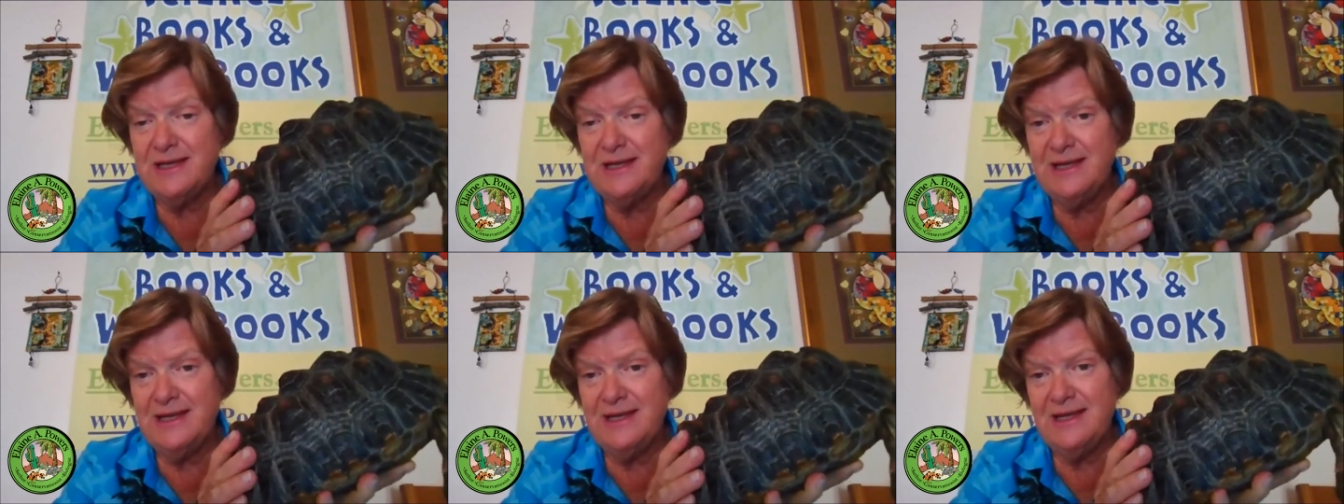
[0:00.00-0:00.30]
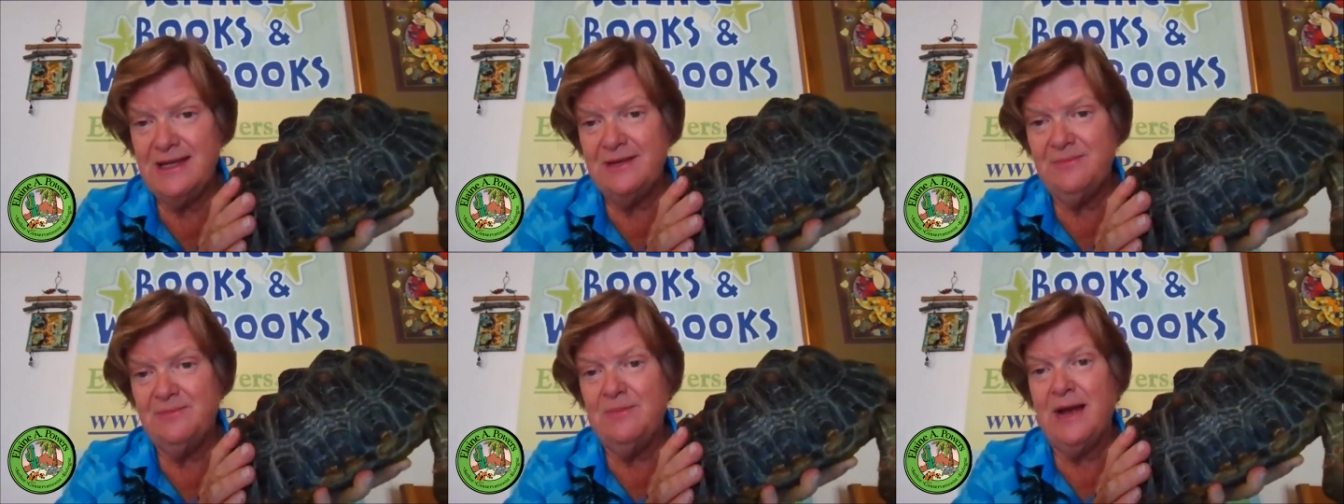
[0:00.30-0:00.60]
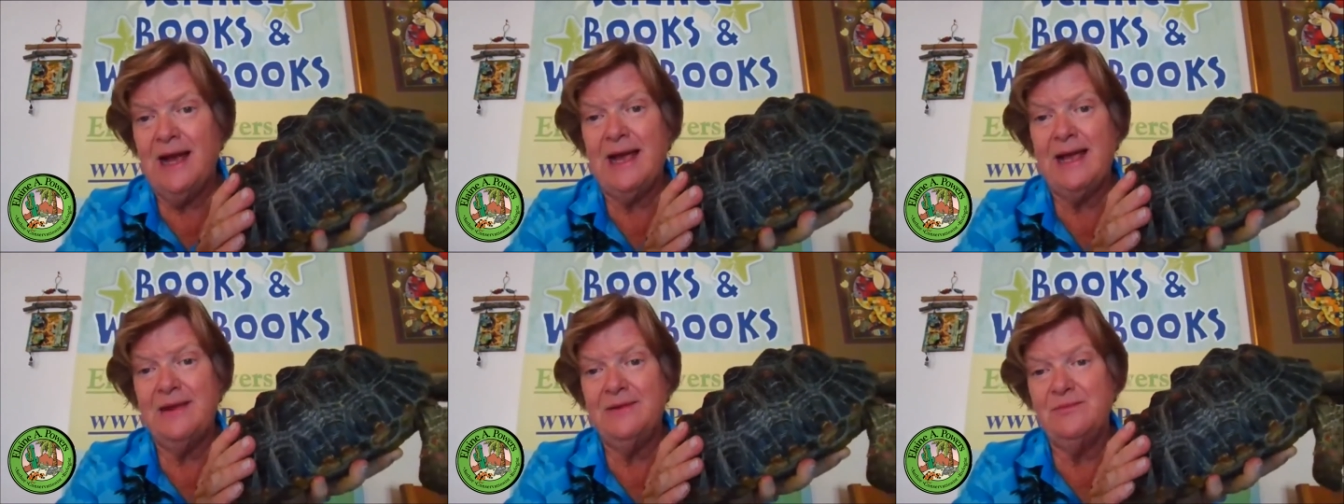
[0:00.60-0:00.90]
in
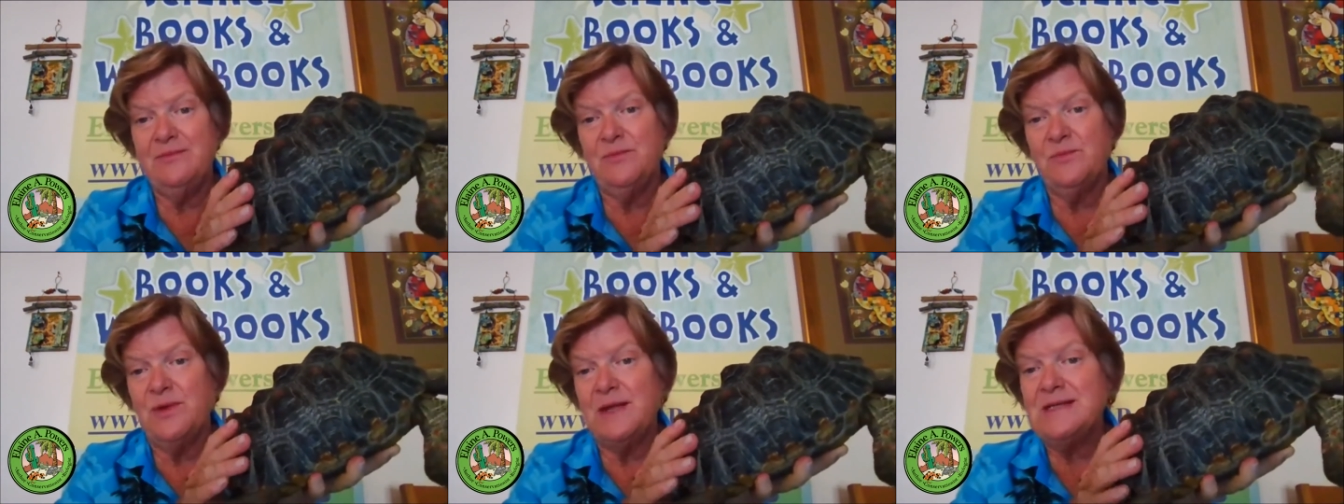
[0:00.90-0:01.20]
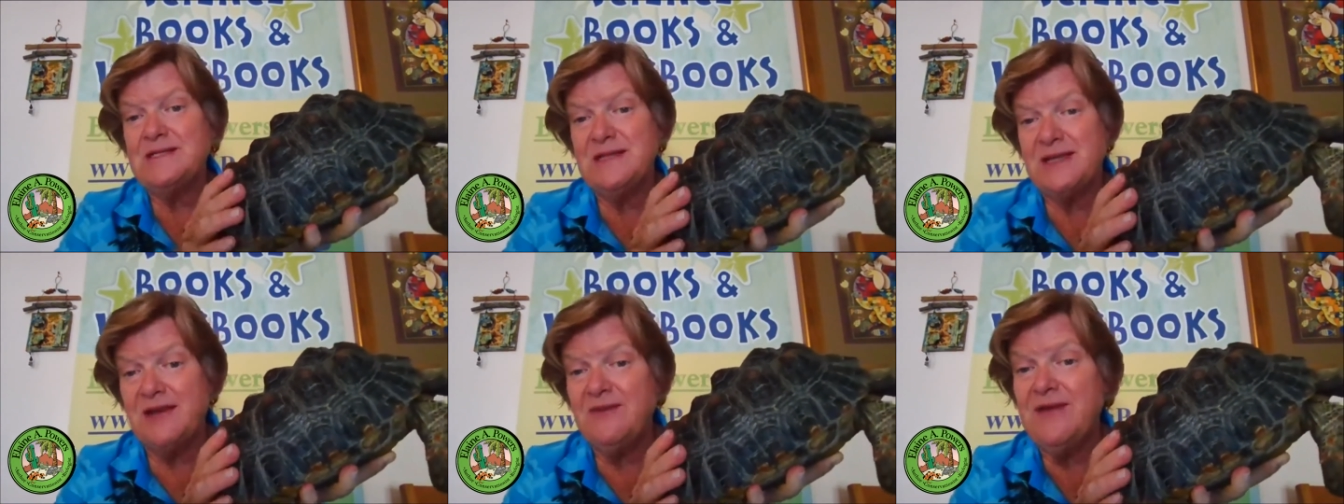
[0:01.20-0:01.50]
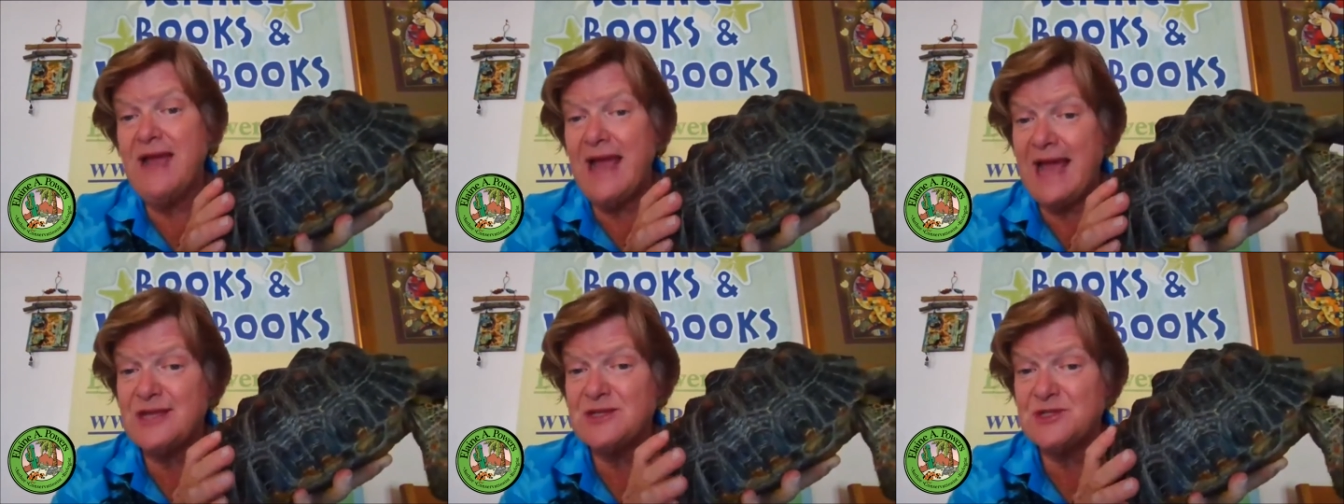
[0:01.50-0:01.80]
my raising of
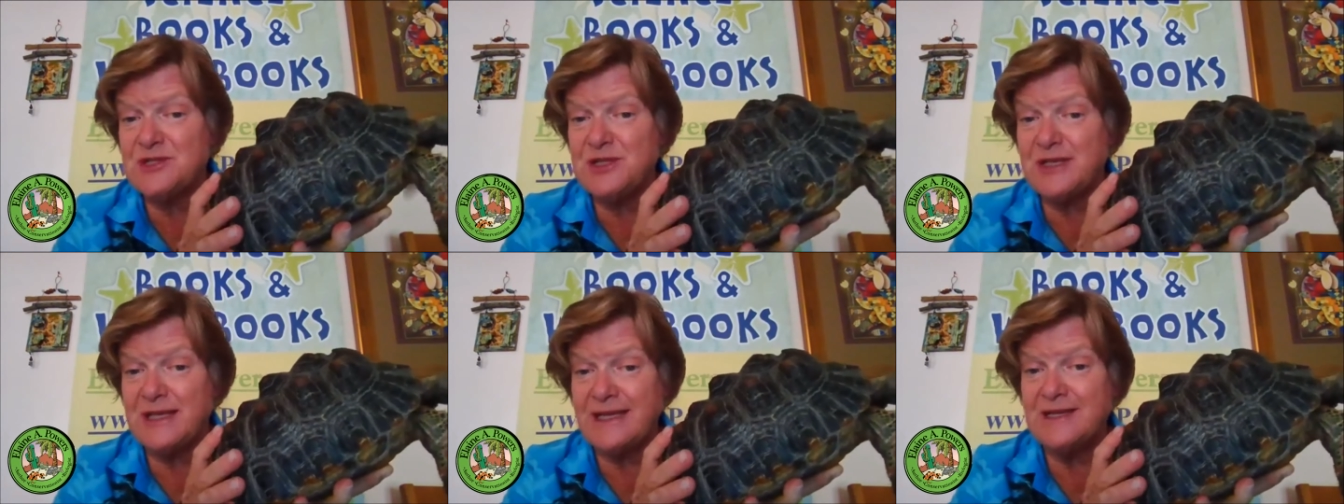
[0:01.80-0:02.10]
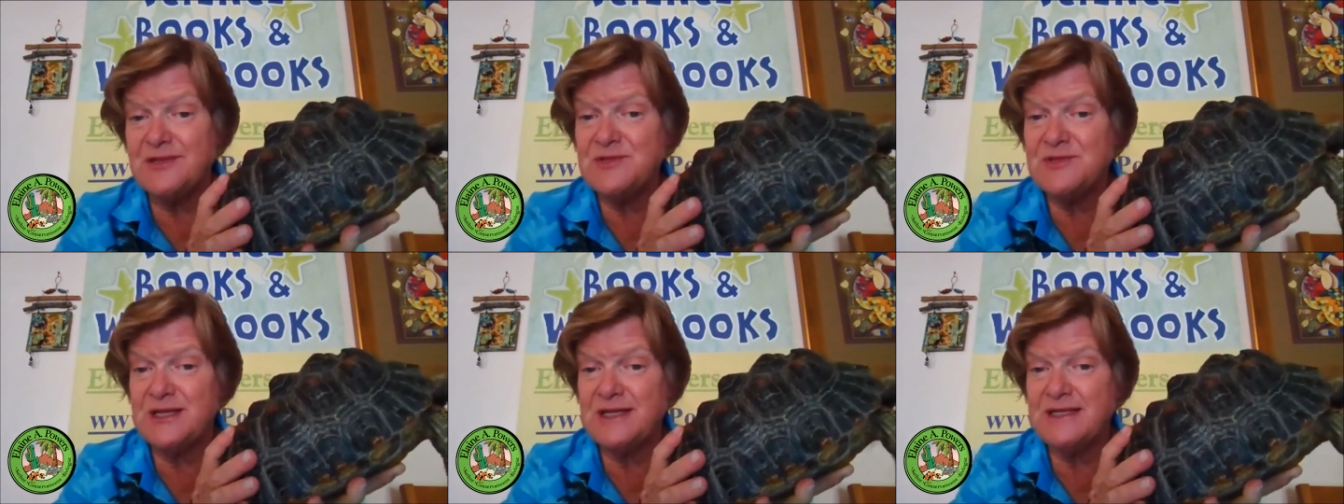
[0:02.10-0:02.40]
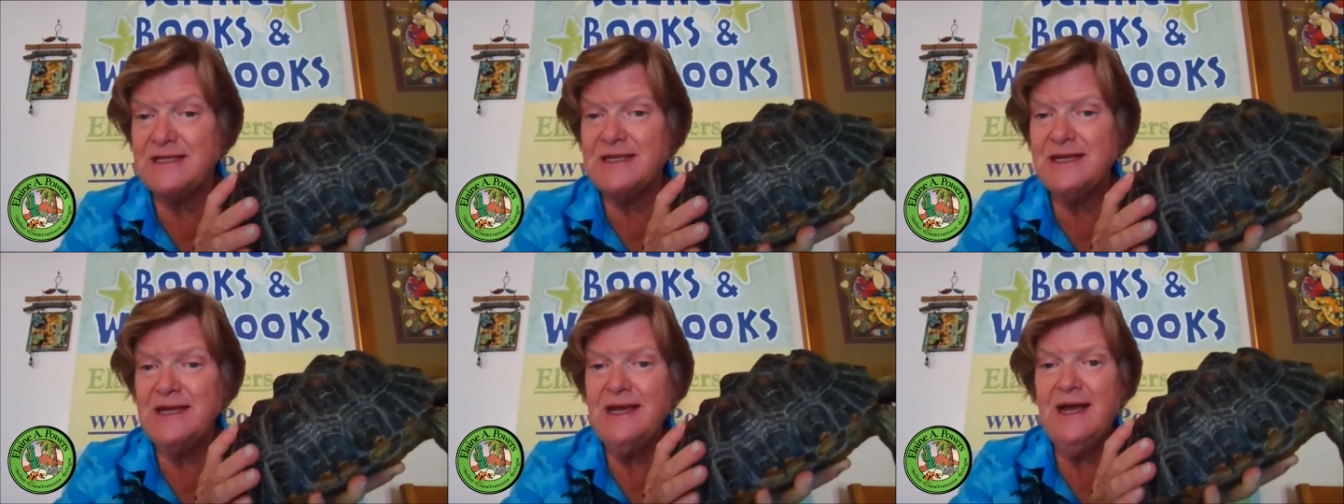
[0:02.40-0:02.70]
hatchlings
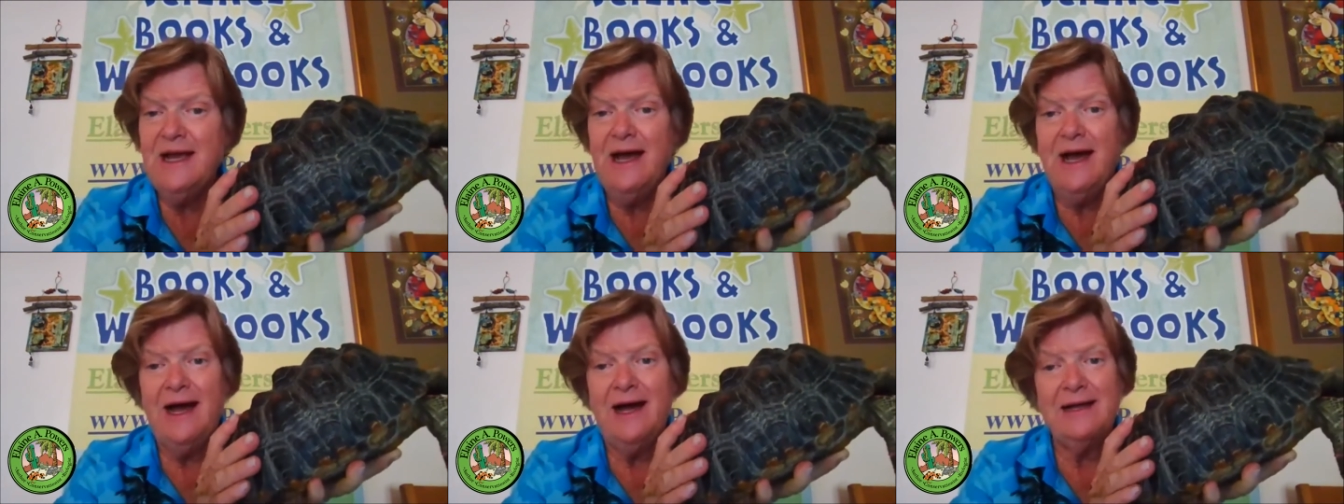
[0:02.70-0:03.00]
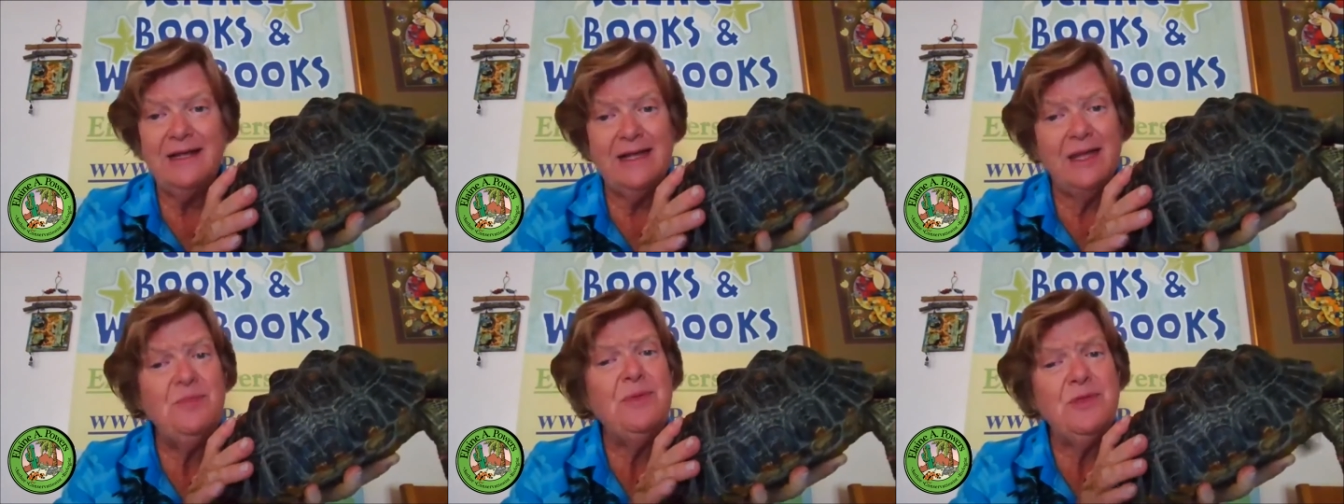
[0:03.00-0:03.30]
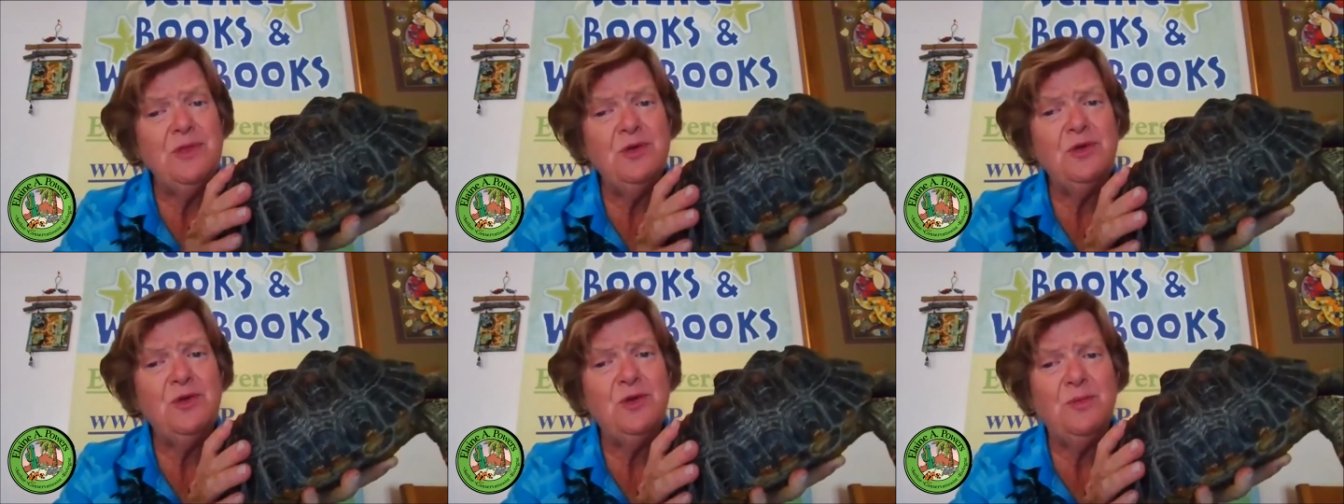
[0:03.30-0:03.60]
that keeping
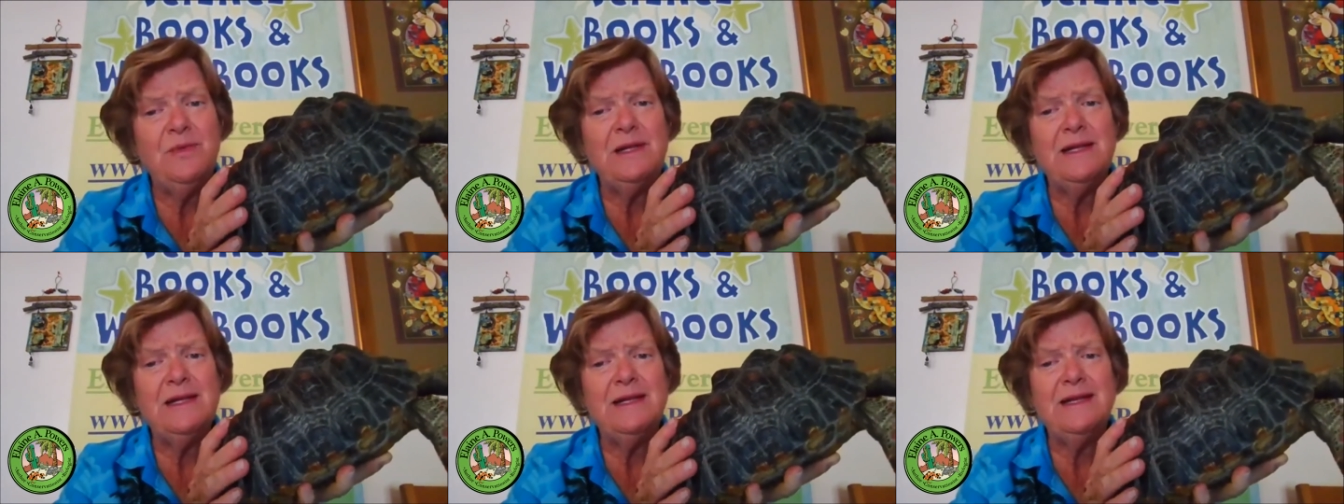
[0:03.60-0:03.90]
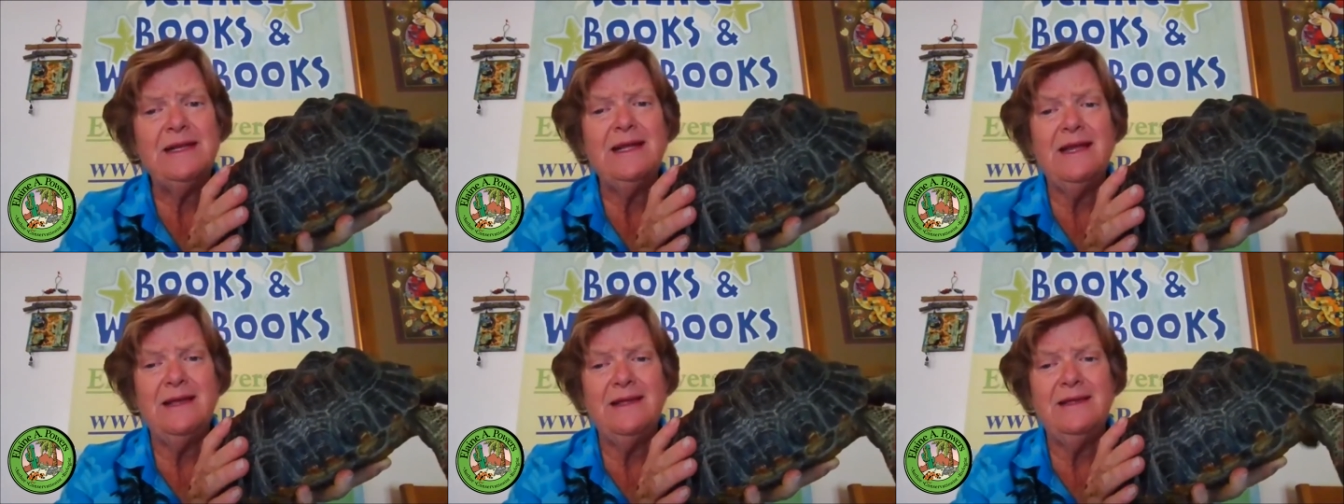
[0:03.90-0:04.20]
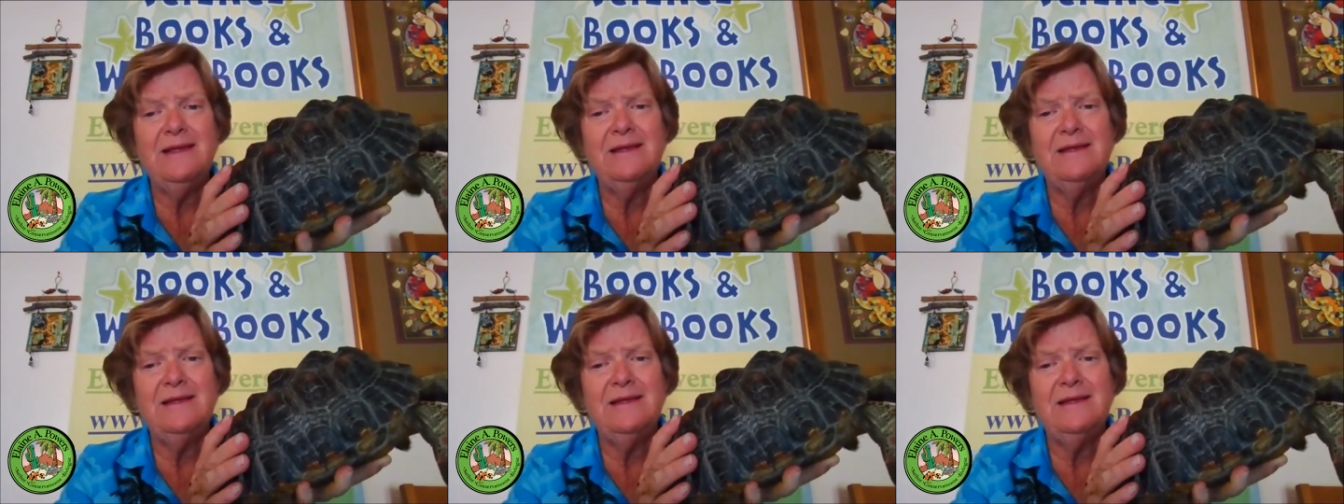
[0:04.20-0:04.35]
the humidity